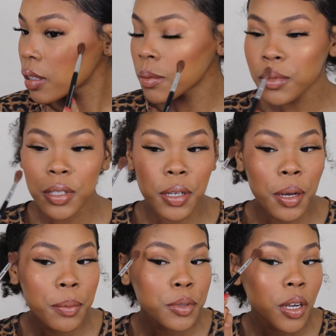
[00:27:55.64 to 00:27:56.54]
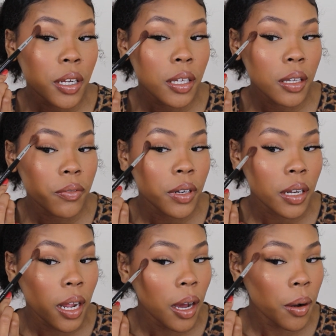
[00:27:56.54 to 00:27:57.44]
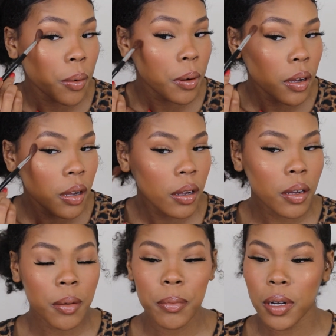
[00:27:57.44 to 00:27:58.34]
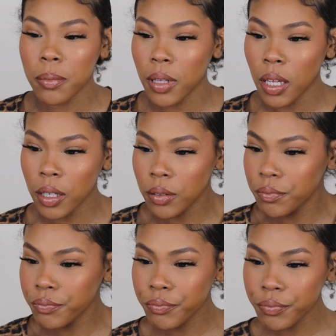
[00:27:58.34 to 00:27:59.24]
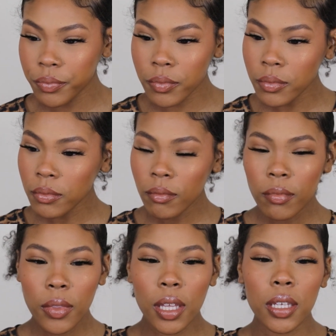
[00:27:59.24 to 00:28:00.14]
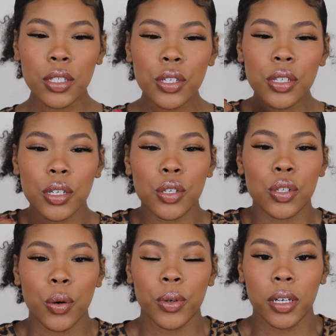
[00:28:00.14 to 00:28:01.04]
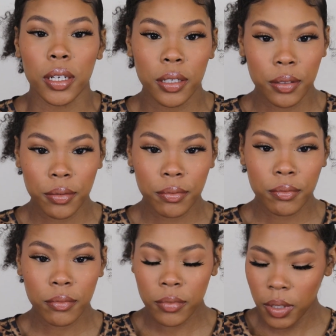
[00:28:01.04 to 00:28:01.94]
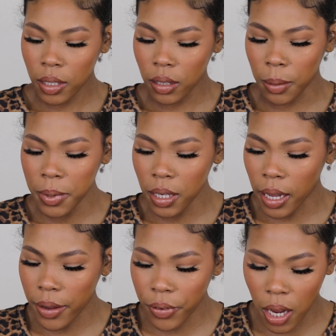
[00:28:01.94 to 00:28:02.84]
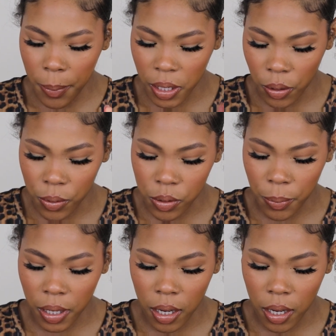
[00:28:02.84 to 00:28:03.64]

I'm just trying to even it out, but I'm like, this just looks so good. I forgot my nose, oh my